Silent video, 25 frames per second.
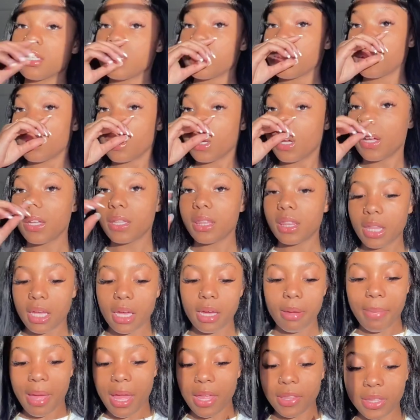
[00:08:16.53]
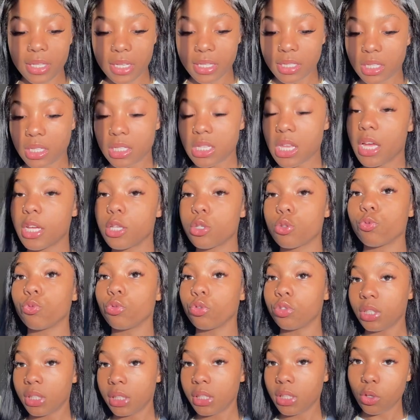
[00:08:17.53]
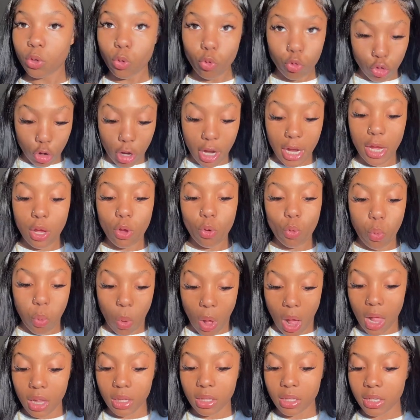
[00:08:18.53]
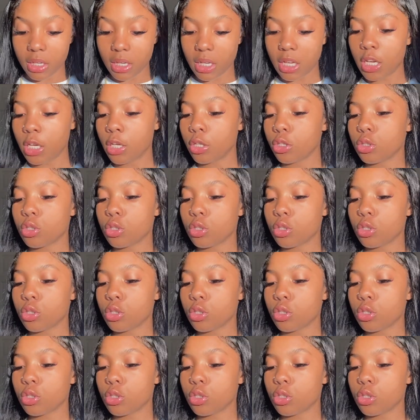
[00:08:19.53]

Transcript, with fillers: the good thing about this is that it's really great quality.